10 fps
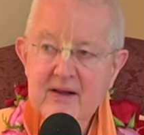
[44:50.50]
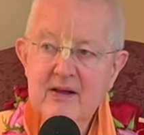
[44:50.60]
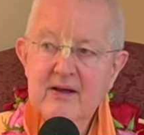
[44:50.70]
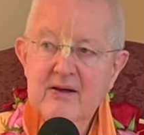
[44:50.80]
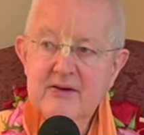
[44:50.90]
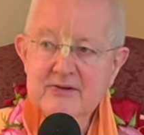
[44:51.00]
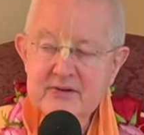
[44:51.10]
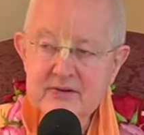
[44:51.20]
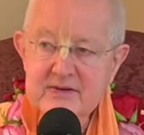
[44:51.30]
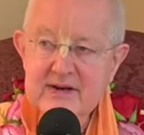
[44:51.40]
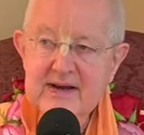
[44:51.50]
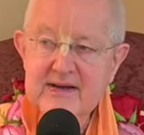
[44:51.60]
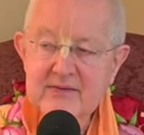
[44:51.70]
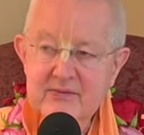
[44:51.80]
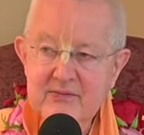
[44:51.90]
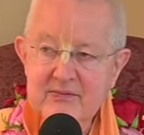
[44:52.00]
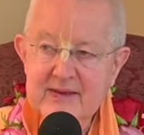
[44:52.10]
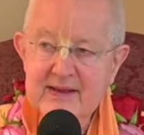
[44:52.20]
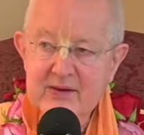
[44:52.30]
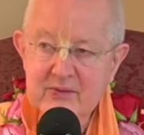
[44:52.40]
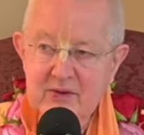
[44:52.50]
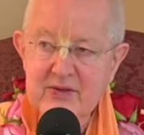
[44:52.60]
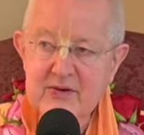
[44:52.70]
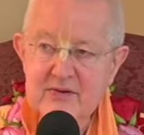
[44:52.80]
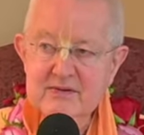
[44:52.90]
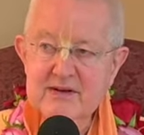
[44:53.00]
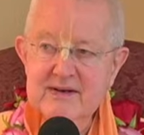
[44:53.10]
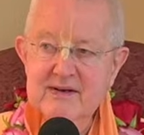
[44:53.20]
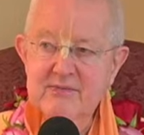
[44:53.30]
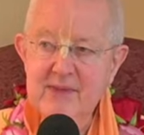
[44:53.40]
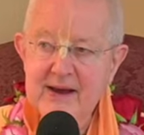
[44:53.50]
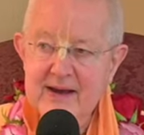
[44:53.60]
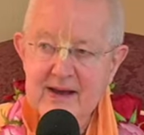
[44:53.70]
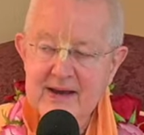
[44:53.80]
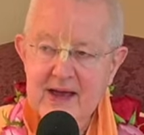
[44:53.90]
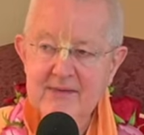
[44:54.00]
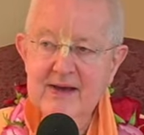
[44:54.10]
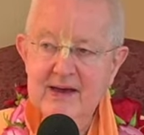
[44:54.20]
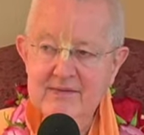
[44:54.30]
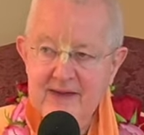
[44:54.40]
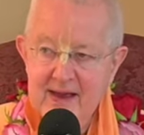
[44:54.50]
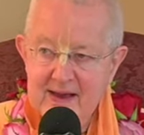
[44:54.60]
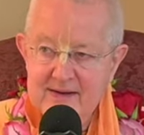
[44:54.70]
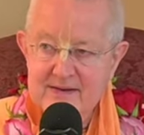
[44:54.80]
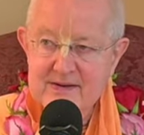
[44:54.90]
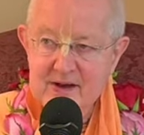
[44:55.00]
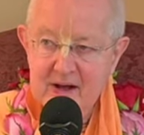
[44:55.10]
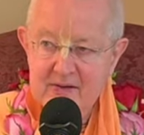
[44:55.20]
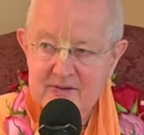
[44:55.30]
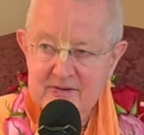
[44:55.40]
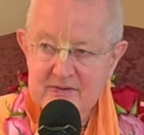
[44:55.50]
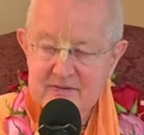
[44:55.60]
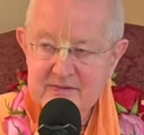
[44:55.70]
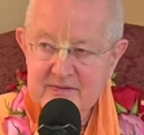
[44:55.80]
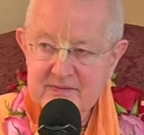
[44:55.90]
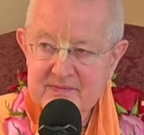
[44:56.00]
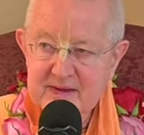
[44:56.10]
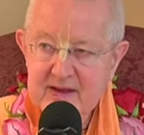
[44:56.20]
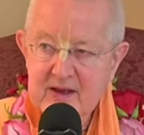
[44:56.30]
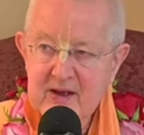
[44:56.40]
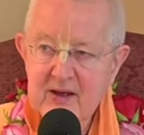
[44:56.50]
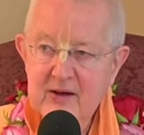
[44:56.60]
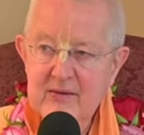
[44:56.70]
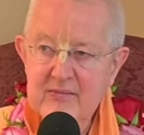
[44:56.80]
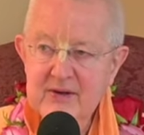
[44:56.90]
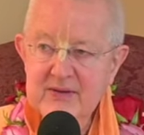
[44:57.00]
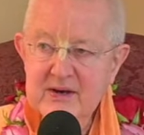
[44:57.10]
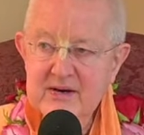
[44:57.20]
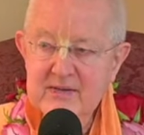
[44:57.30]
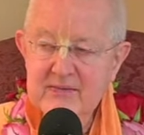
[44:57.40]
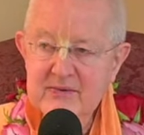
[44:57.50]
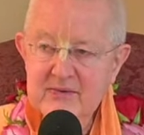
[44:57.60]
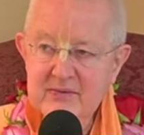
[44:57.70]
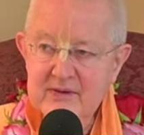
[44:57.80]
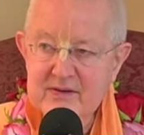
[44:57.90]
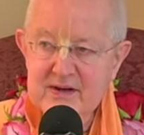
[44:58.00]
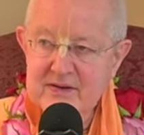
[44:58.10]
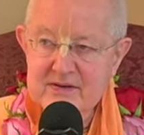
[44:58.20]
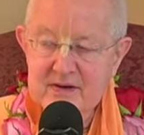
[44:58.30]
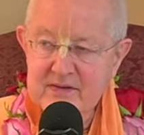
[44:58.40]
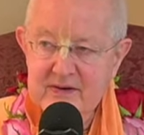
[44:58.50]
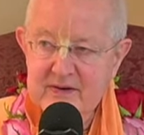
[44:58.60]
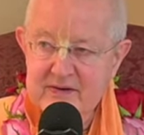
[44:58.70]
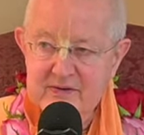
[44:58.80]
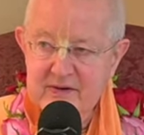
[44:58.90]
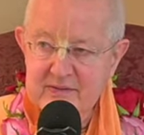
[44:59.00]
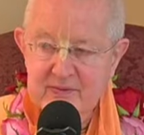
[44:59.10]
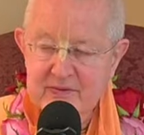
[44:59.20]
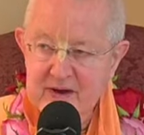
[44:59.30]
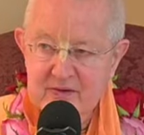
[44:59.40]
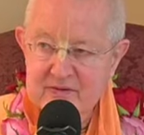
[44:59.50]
associate with those that may not have advanced knowledge, but their realization is very profound.